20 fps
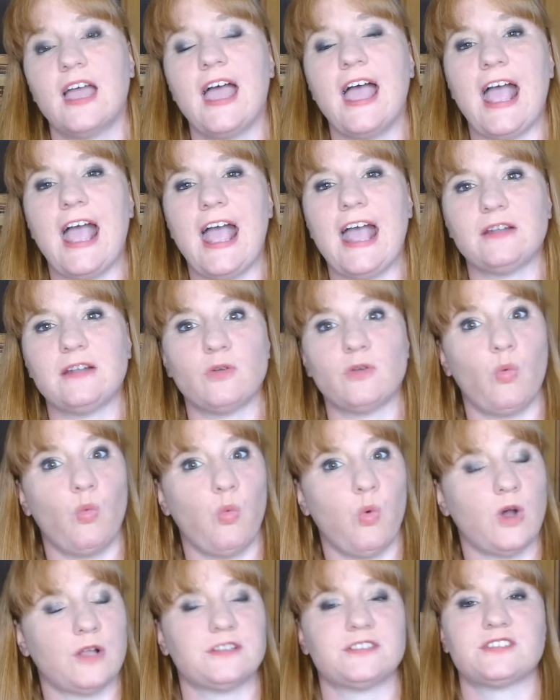and
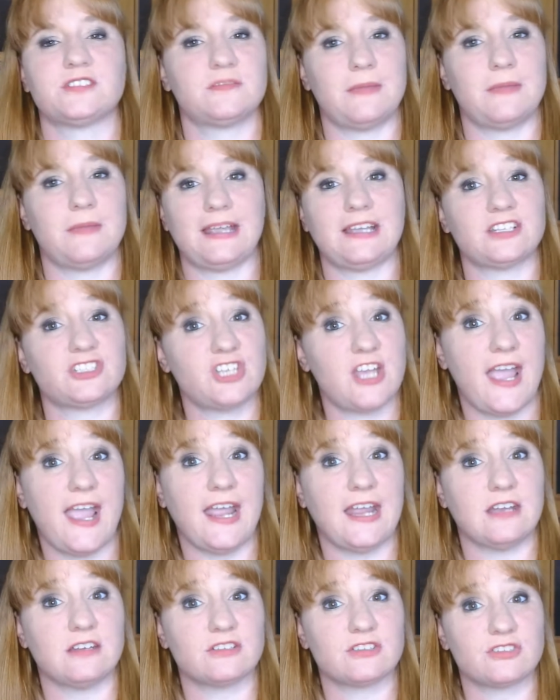wants to make a
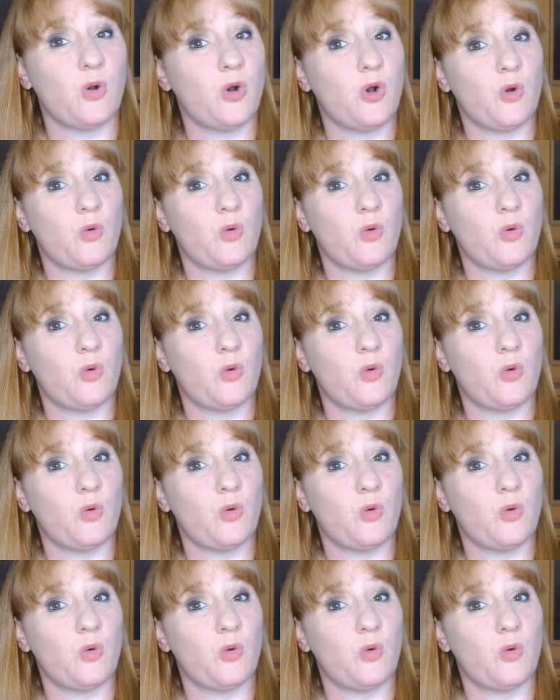change.